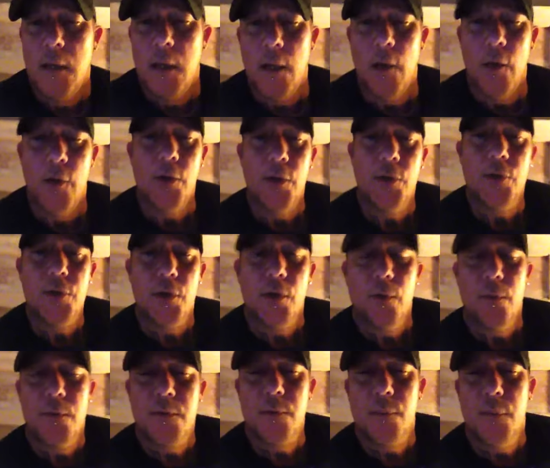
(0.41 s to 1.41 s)
Hello,
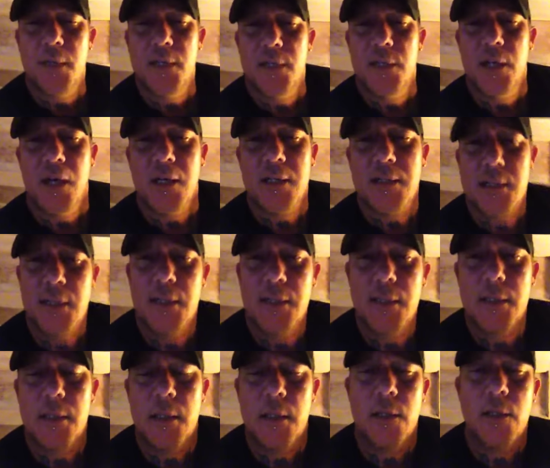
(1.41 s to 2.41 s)
YouTube. It's me,
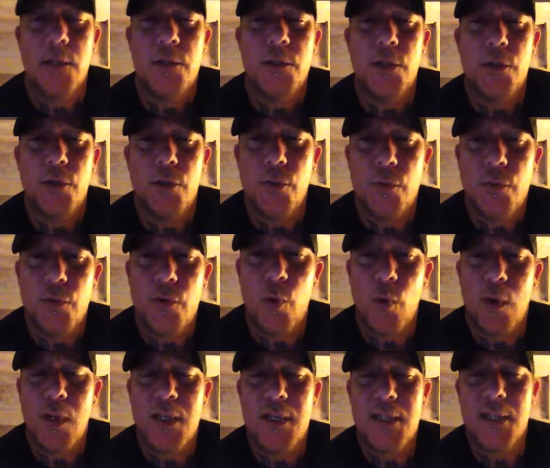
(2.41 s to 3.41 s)
Justin. June
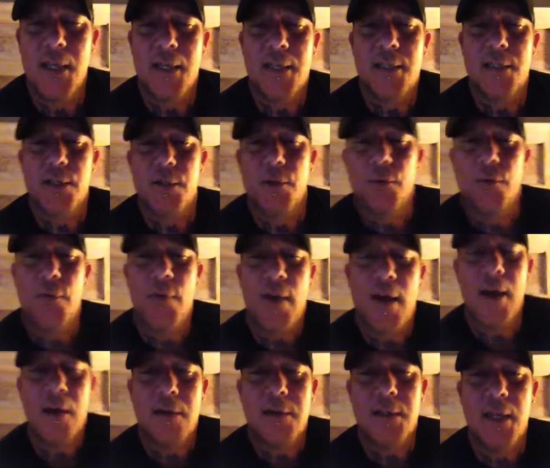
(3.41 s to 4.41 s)
26,
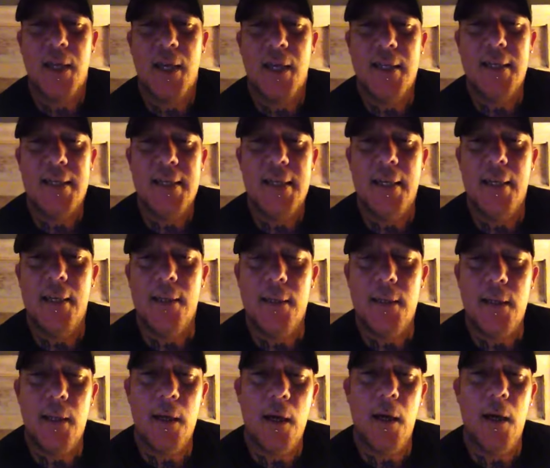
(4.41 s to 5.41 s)
2018.
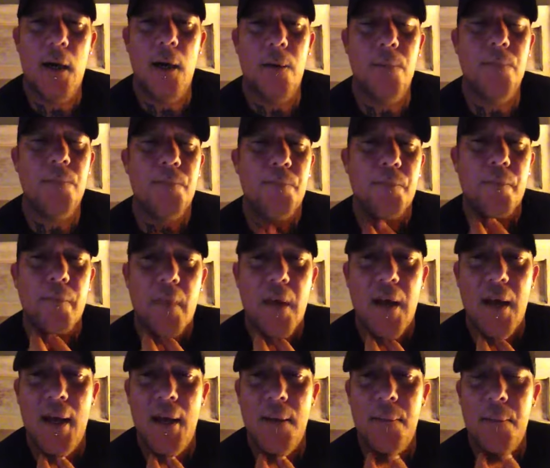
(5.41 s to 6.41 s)
I
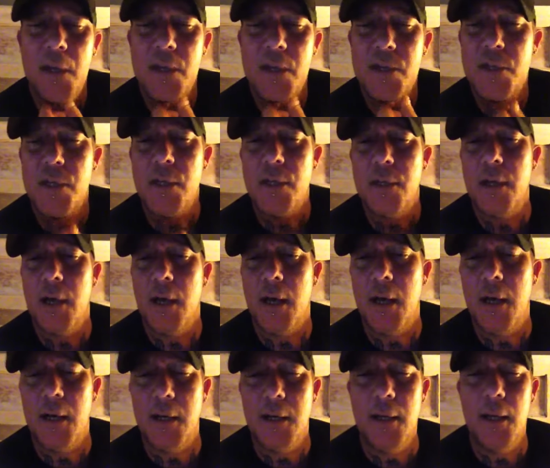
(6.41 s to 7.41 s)
had mentioned
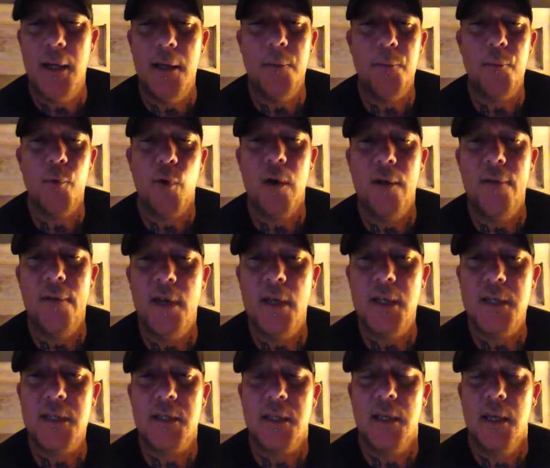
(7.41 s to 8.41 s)
in
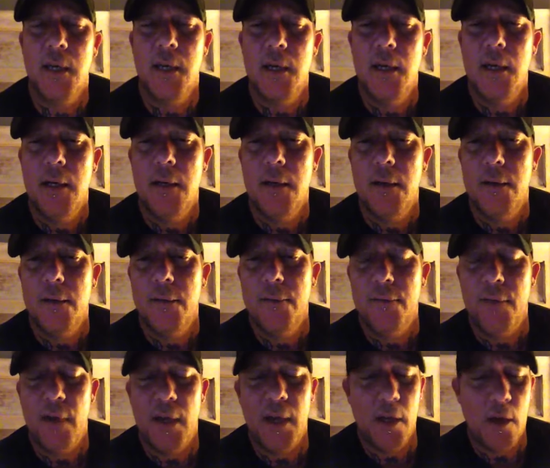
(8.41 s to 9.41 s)
previous
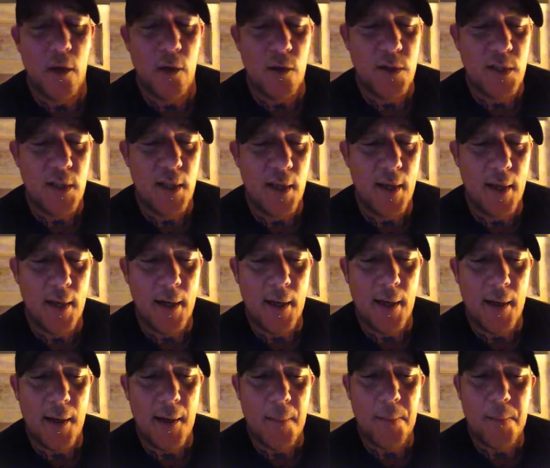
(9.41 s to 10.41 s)
videos that
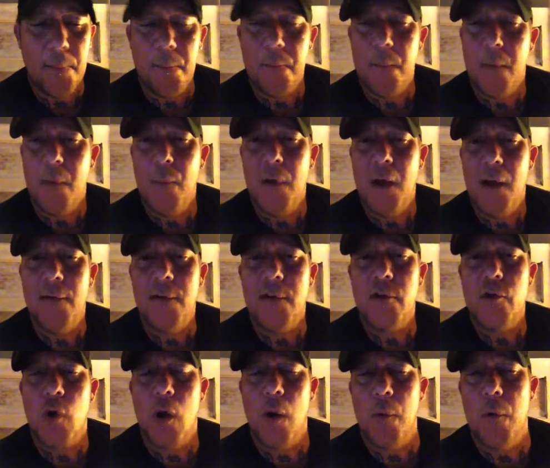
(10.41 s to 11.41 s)
I'm having
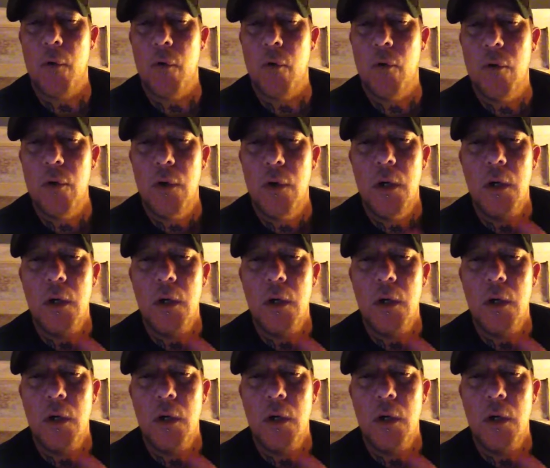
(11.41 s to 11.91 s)
trouble